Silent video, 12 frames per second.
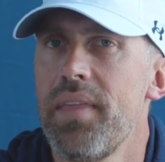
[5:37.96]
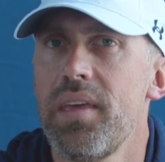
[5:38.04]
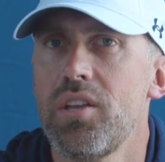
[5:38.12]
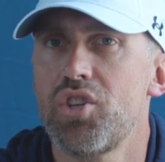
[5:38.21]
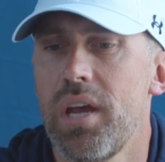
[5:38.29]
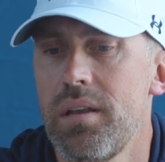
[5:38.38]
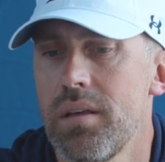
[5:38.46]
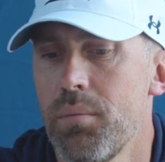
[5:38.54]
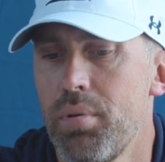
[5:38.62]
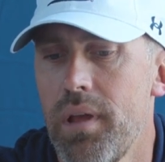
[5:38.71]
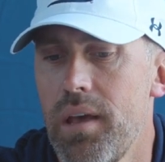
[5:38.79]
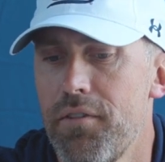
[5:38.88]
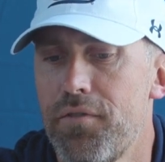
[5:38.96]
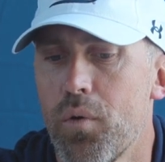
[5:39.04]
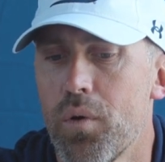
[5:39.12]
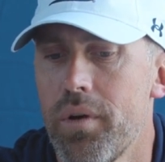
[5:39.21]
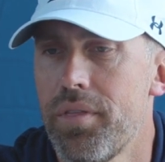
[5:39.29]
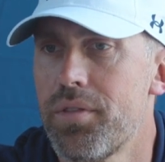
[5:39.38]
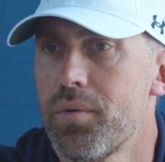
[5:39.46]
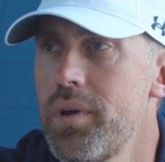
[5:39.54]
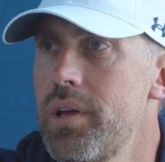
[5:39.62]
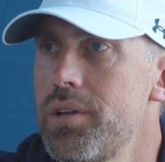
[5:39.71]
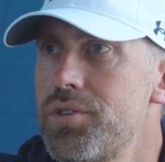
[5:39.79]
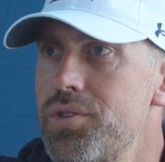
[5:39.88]
I think Jaden can play a 4, a
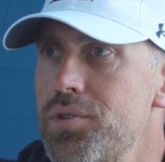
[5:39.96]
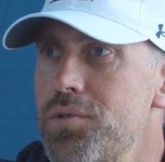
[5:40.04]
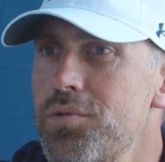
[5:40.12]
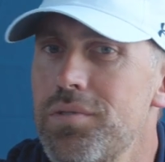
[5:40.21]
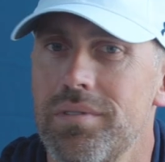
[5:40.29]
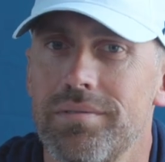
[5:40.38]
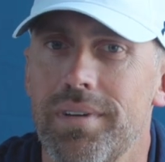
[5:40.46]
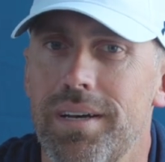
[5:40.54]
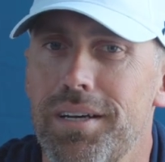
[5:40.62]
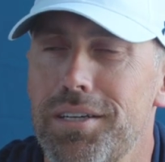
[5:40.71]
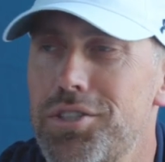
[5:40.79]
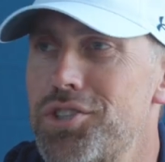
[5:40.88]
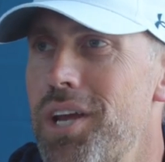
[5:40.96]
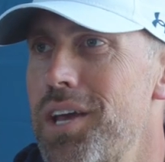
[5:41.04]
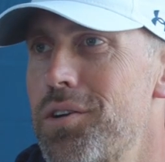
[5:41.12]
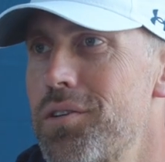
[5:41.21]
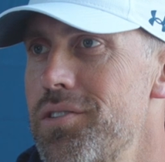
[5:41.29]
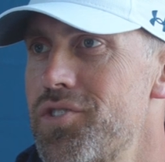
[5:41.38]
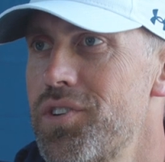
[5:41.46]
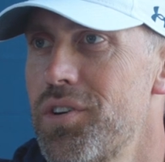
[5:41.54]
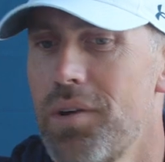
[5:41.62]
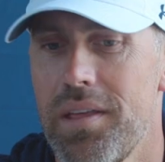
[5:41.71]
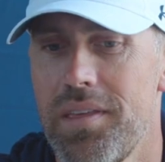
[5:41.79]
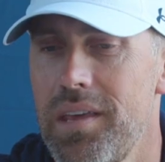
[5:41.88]
3, a 2, a shade, or a
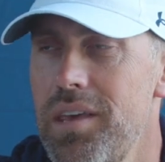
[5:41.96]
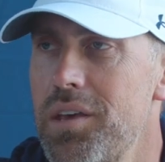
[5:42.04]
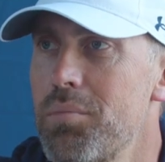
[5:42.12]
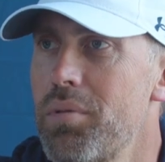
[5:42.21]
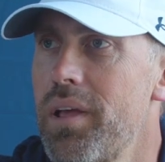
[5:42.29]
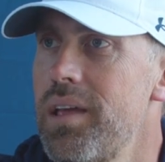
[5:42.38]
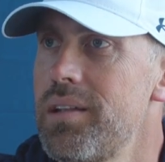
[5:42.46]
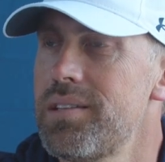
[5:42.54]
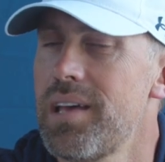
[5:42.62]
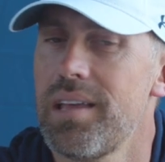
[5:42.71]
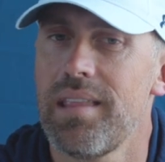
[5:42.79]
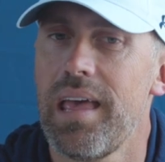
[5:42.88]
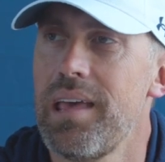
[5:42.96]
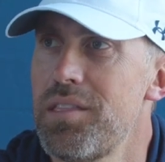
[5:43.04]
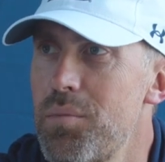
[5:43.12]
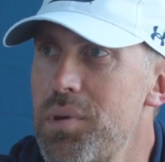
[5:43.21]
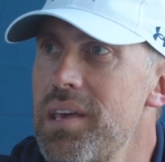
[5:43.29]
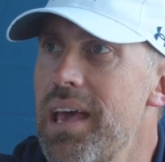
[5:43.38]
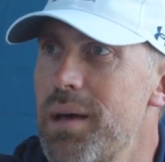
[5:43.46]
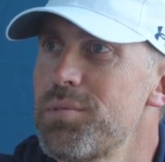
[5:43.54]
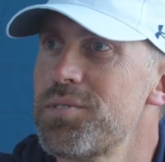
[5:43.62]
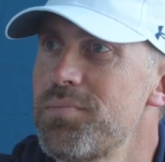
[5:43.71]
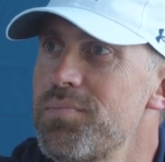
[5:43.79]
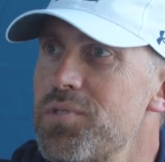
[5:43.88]
0. I think he can play inside the A and the B
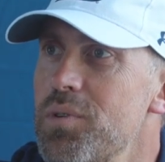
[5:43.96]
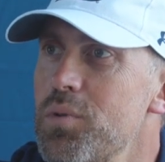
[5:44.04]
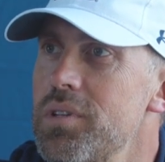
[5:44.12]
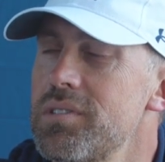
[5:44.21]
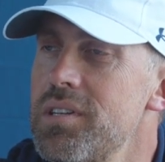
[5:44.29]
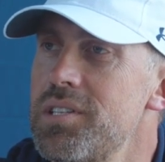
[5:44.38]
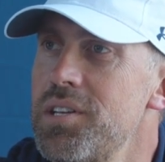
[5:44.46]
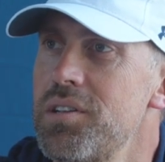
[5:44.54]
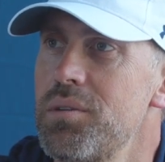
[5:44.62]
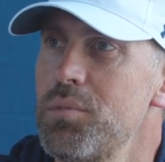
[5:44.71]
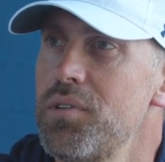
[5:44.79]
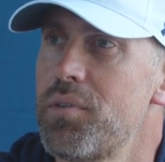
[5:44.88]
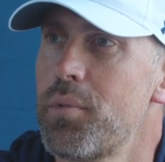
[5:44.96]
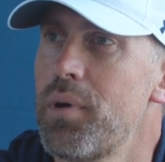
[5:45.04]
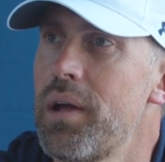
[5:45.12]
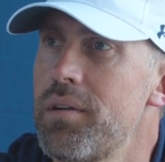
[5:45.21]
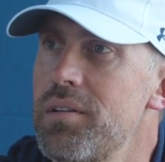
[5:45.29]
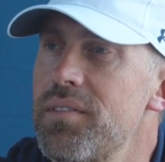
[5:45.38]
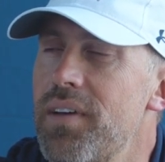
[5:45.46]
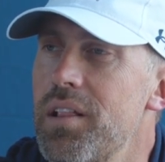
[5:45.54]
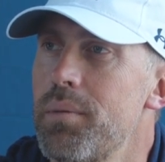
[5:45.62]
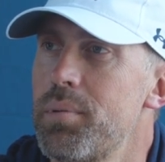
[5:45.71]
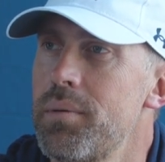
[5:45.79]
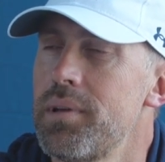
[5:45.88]
gaps. So we'll just continue to move him around and
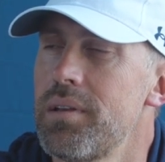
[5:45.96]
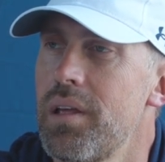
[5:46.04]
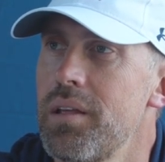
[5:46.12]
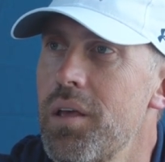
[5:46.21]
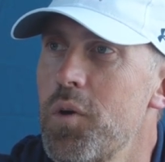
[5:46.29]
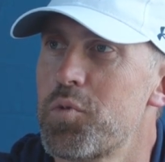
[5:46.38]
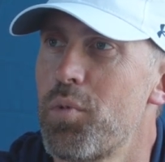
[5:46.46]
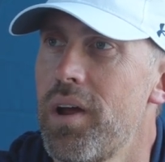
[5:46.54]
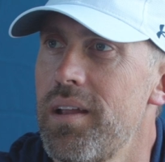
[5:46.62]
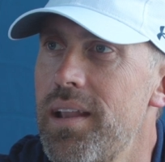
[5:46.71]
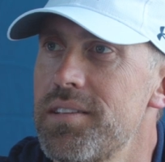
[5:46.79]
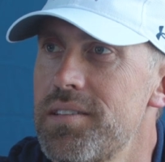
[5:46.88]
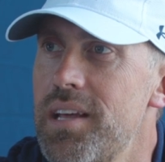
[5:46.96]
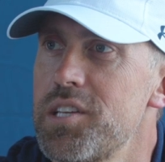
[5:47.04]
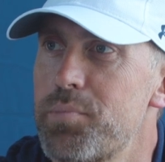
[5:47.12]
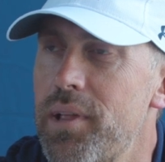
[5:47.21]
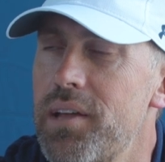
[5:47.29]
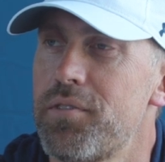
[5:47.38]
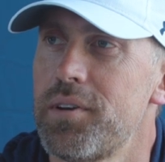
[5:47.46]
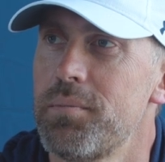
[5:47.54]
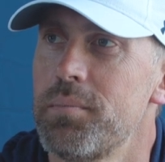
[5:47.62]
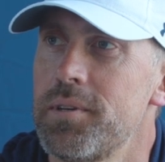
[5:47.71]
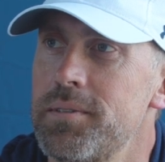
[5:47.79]
develop him, and Coach Browning has a nice plan for him.